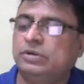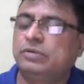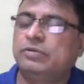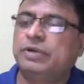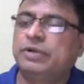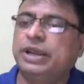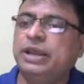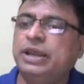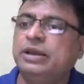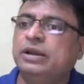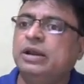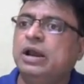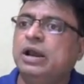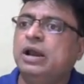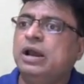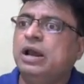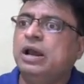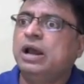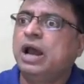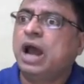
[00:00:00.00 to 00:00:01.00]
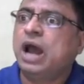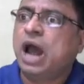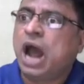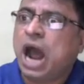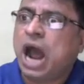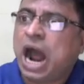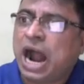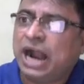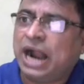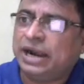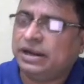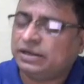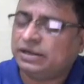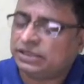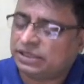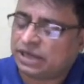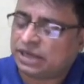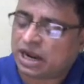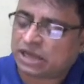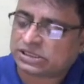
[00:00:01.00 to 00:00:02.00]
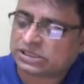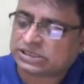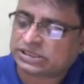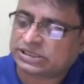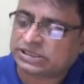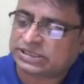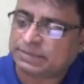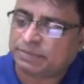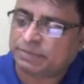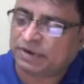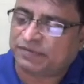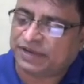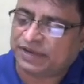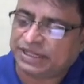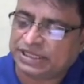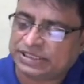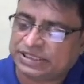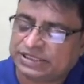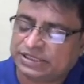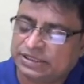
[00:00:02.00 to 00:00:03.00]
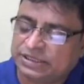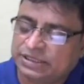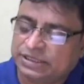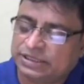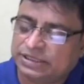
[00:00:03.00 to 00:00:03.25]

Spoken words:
Okay. And simplify this.